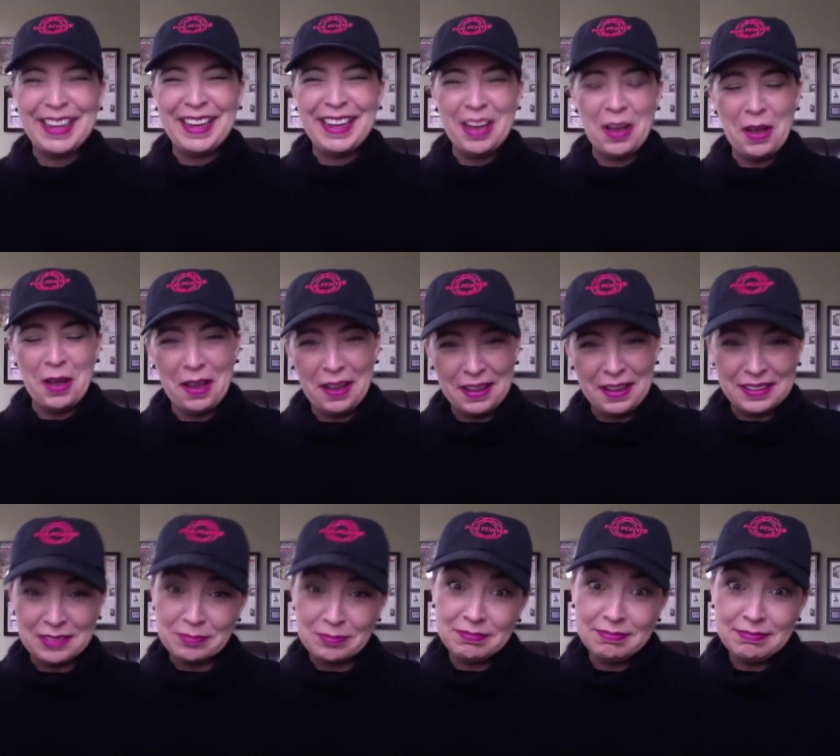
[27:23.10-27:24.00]
one of the
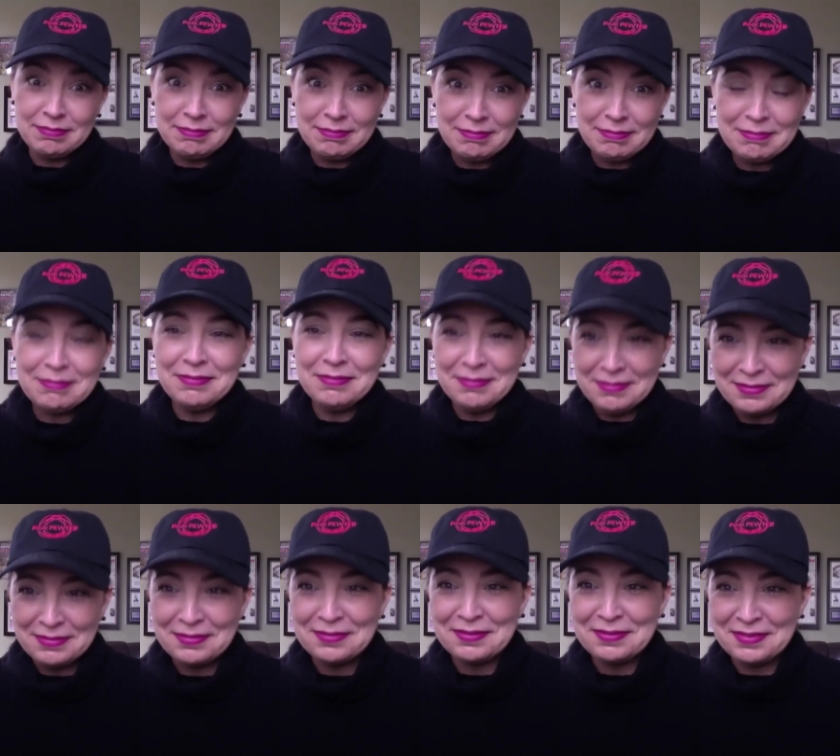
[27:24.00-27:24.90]
pickup words that you
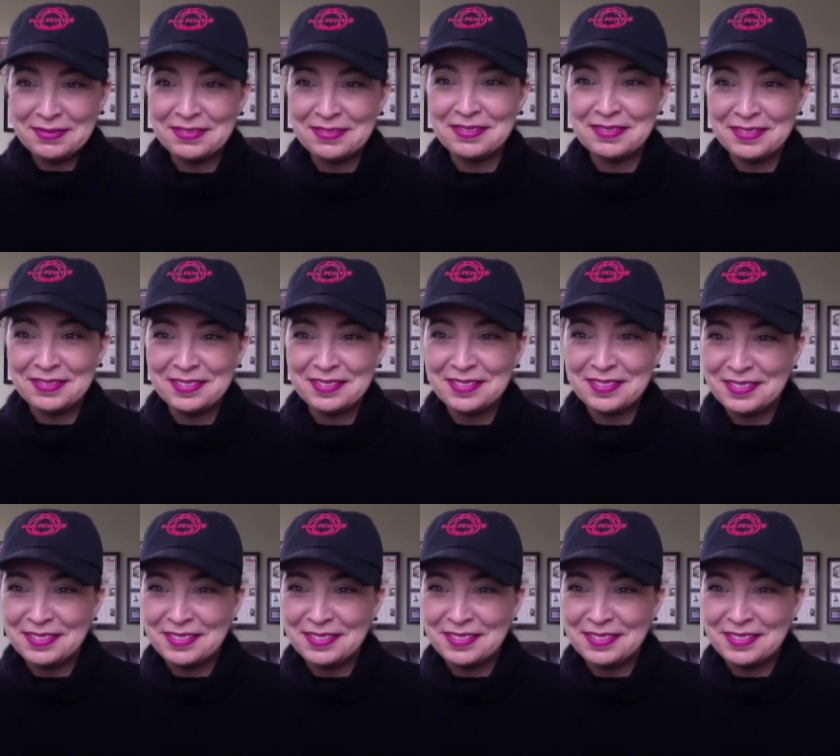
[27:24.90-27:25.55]
always want to avoid